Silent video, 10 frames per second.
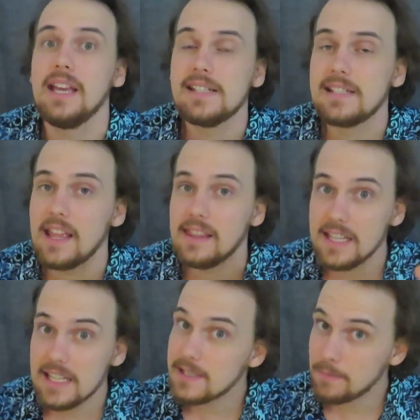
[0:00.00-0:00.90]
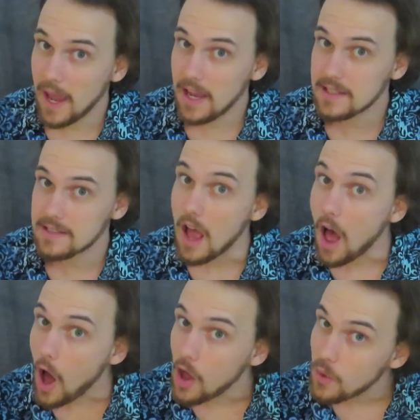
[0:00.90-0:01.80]
is that these pecs
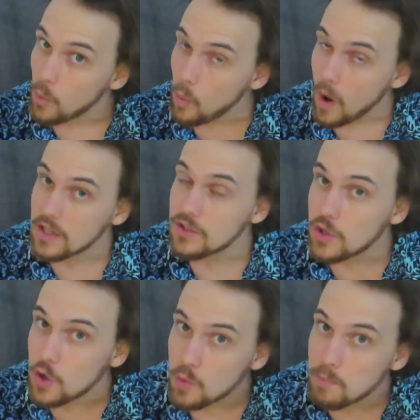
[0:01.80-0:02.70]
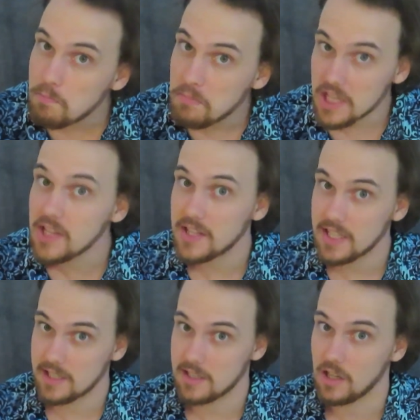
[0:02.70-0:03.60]
are the ones who built this